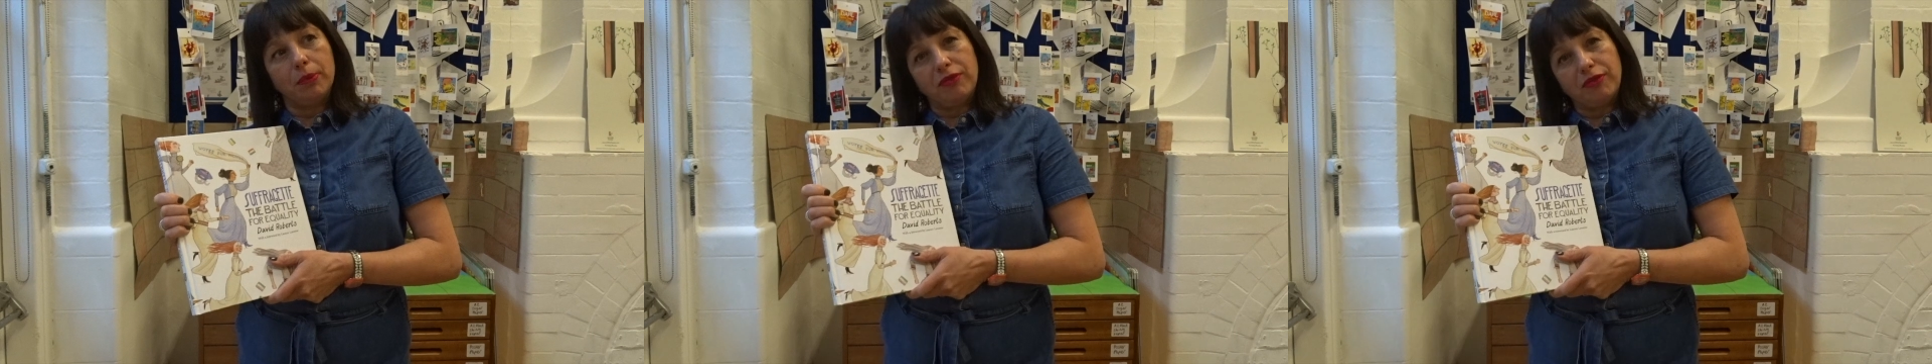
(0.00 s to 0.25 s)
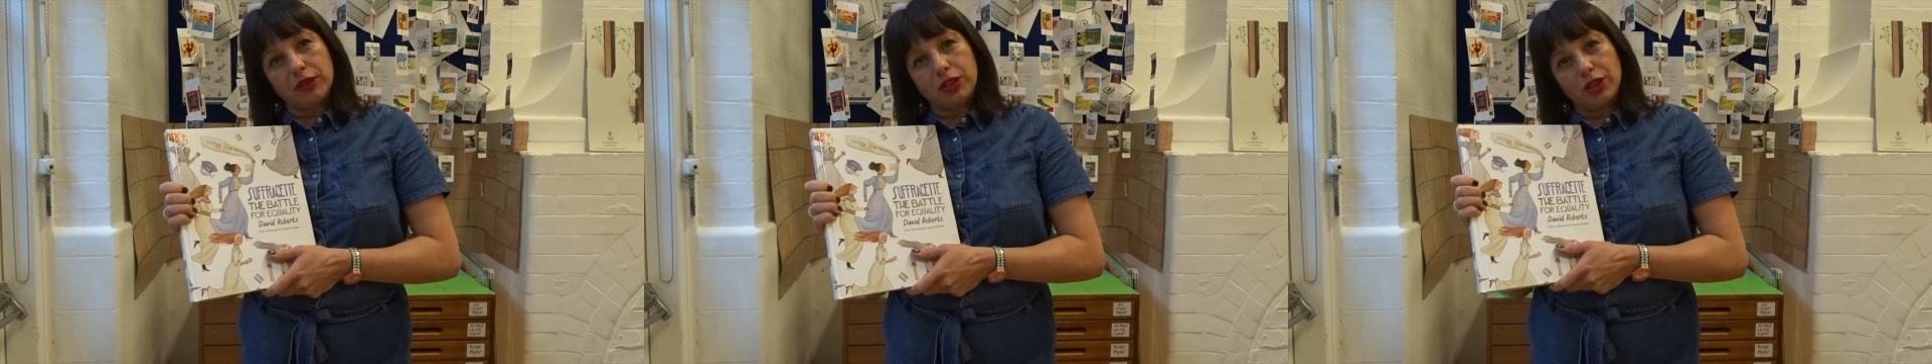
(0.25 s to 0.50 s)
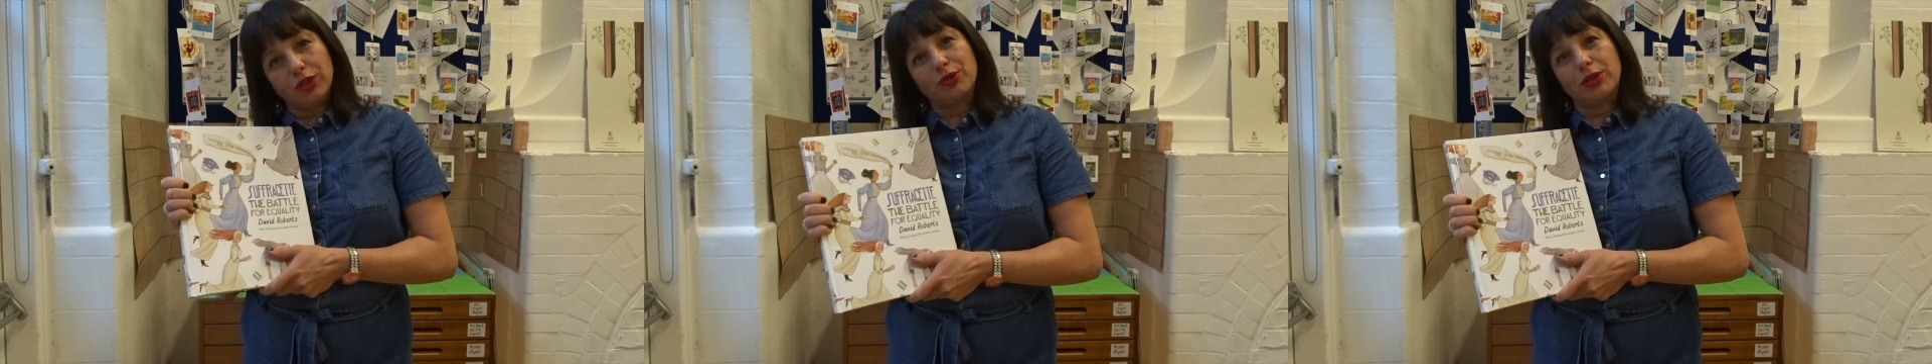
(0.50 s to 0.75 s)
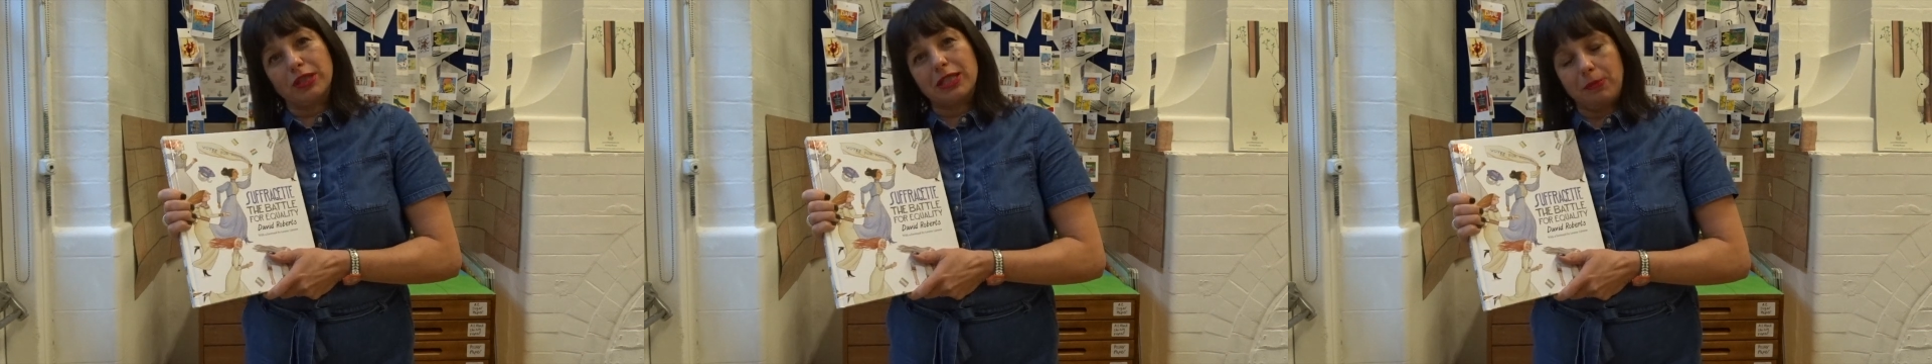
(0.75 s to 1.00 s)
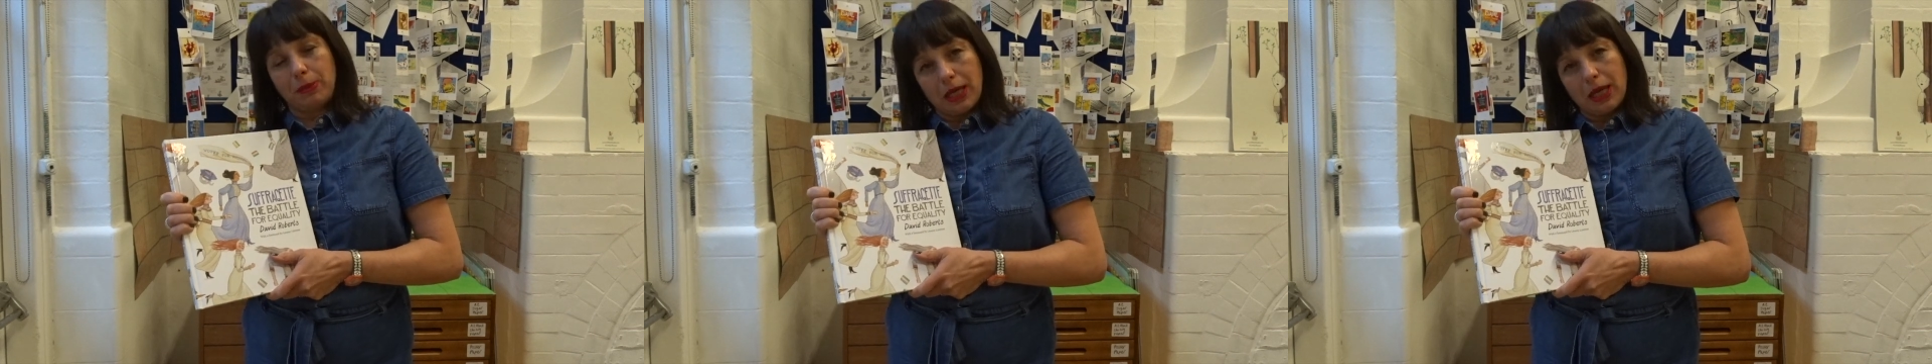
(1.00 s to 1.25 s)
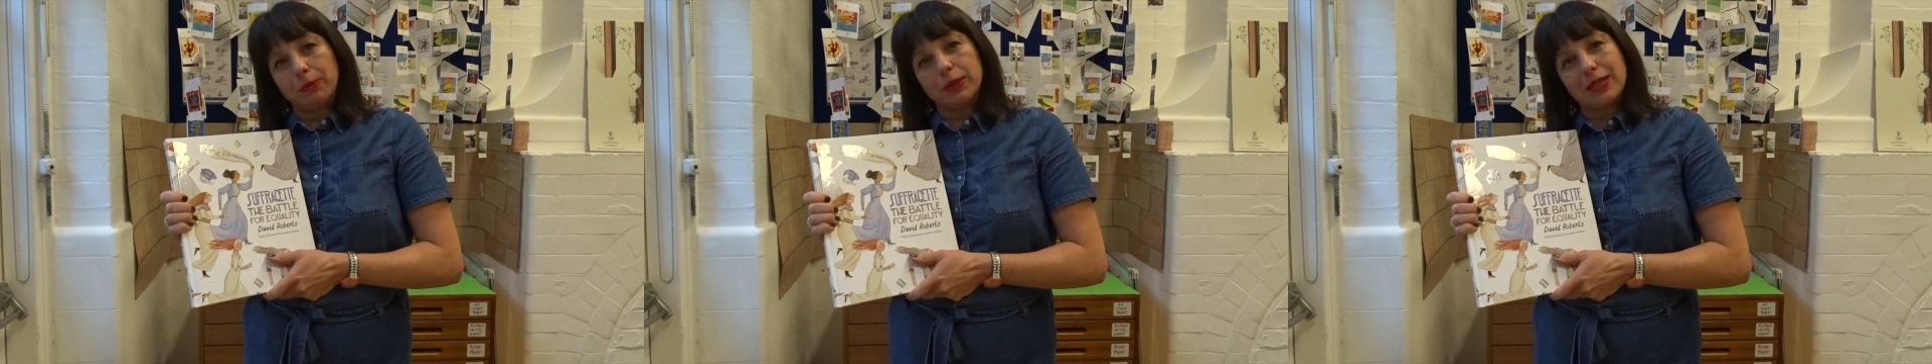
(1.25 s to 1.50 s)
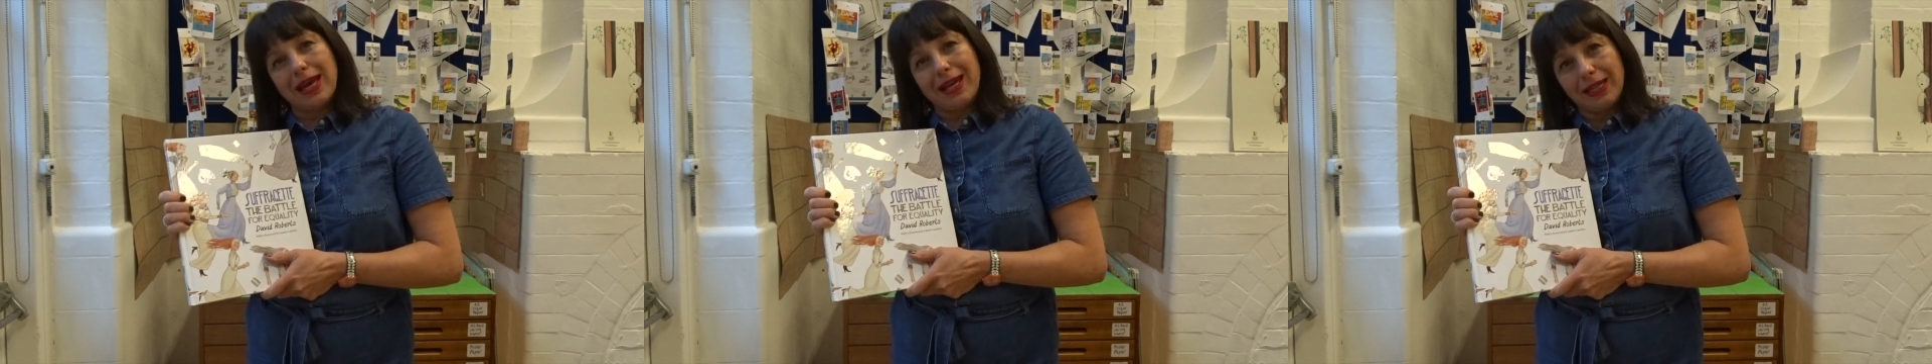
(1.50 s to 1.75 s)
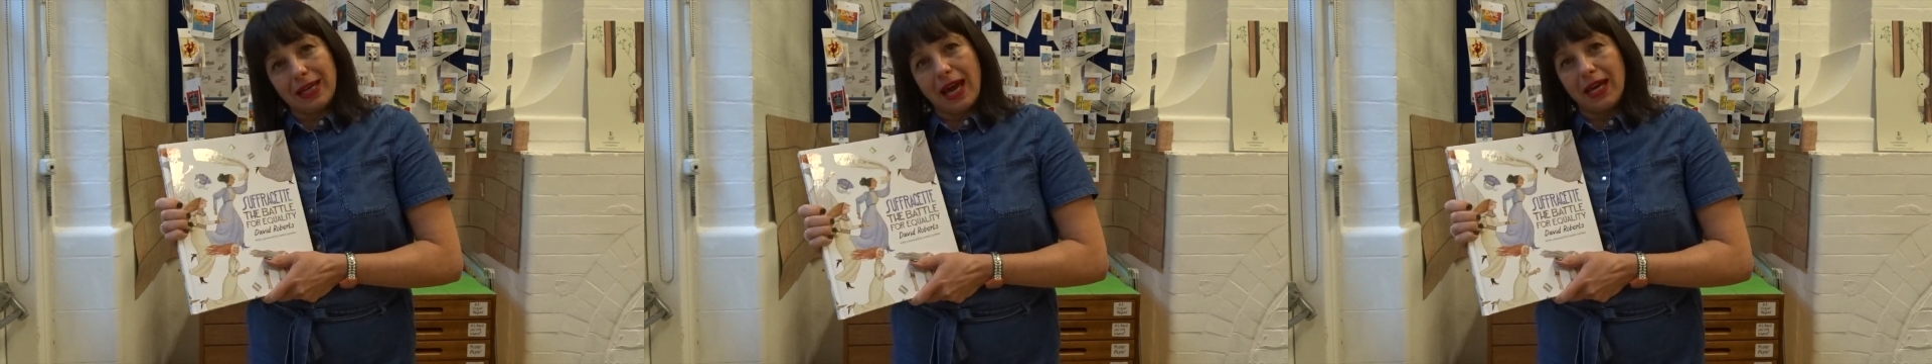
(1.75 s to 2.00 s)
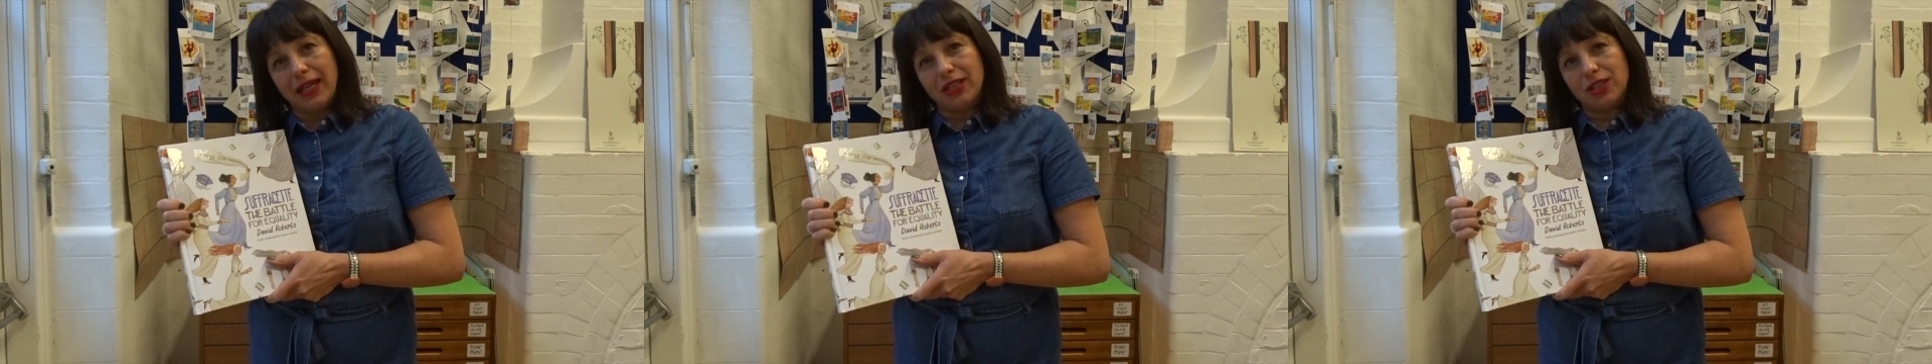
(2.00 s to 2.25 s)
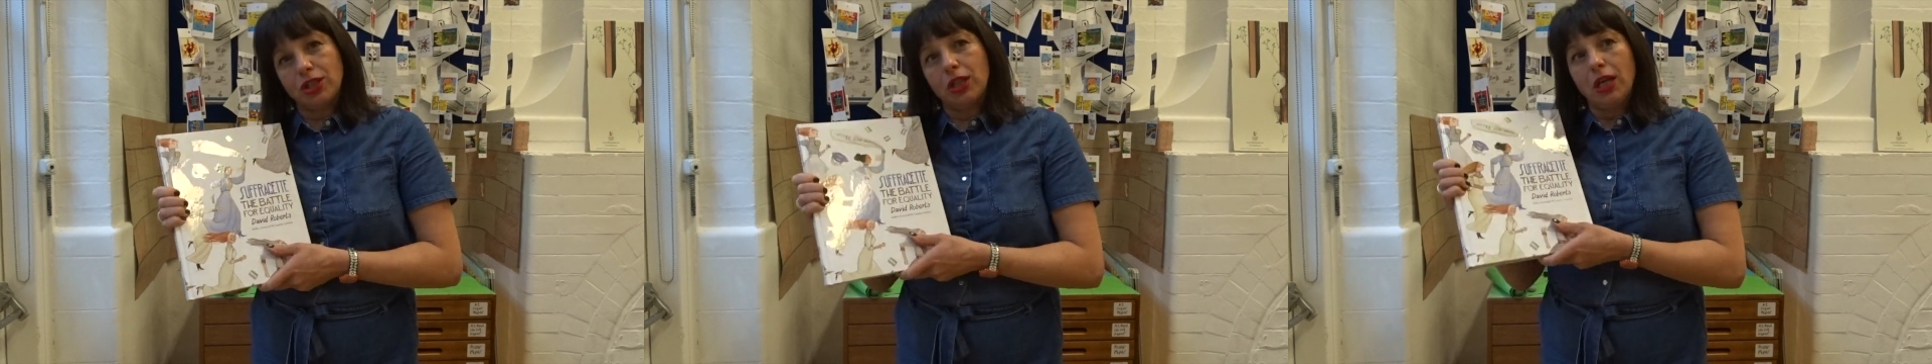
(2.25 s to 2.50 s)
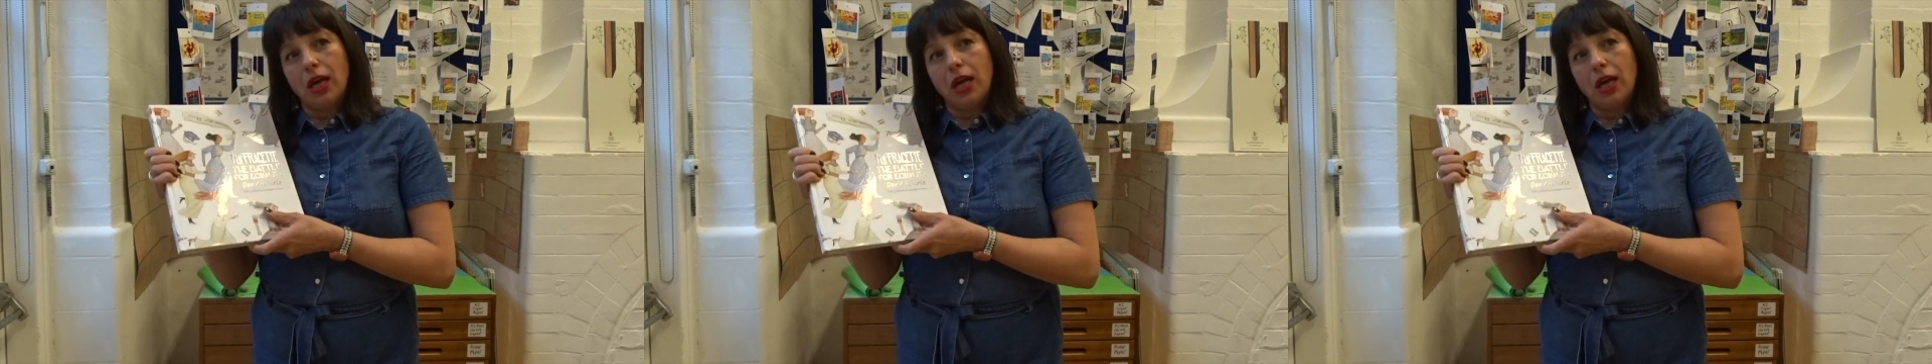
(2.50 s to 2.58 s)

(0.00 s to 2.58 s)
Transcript: for children to be able to engage